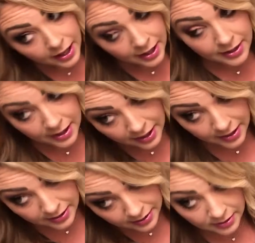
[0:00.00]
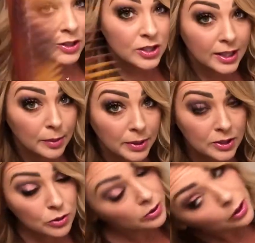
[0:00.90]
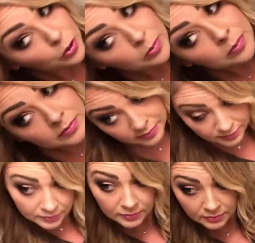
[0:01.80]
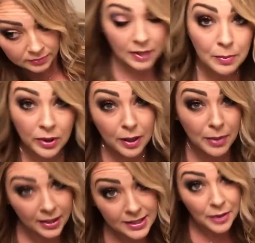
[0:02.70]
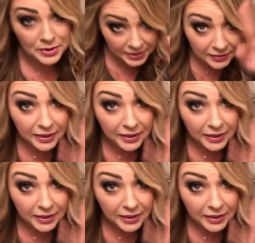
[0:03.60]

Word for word: and then I just take a big tooth comb and bring it back down to